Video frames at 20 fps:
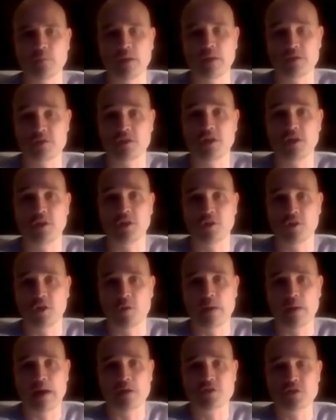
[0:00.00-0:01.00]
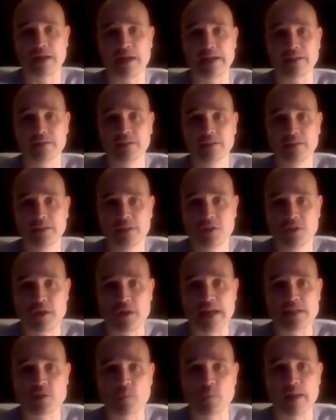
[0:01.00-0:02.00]
we're certainly going to go out and try
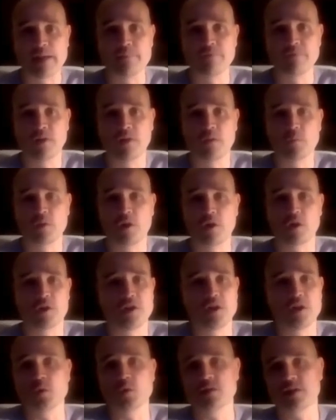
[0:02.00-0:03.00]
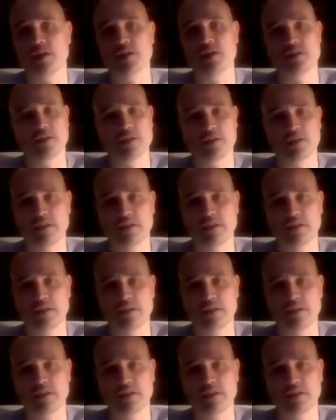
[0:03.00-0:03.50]
try to aim for. We're not going to use it as a